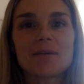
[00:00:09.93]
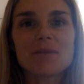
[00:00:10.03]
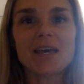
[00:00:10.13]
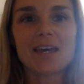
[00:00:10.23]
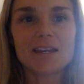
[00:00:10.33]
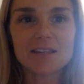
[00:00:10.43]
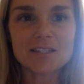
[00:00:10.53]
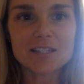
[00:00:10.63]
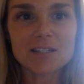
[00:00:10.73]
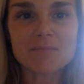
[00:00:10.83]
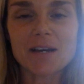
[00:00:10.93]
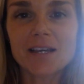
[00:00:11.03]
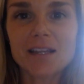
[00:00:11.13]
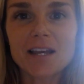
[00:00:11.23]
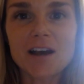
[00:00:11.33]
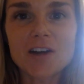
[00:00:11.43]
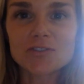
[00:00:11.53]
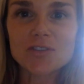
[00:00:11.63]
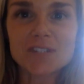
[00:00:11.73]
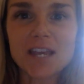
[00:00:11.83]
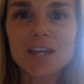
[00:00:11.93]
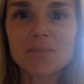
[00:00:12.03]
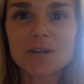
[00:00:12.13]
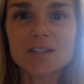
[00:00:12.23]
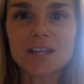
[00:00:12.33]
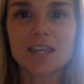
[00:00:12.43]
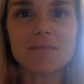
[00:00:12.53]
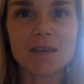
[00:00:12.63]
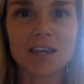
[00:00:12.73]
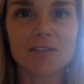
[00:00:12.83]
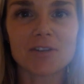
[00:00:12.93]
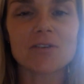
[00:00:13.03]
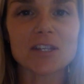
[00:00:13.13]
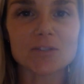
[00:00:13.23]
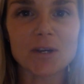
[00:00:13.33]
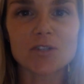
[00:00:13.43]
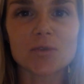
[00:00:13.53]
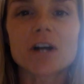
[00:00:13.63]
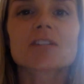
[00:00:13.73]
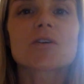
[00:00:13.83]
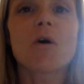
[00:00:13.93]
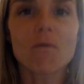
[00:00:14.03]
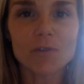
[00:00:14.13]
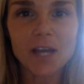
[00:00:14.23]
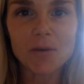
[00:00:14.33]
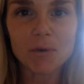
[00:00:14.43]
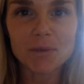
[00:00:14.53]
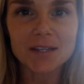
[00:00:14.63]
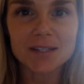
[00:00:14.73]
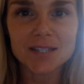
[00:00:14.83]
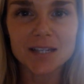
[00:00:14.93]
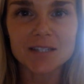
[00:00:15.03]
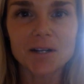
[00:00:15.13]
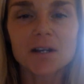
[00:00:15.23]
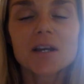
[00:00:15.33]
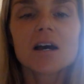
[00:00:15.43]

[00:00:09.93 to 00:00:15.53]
and this is my 100th take because I keep making a video that's way too long, so hopefully I will be concise here.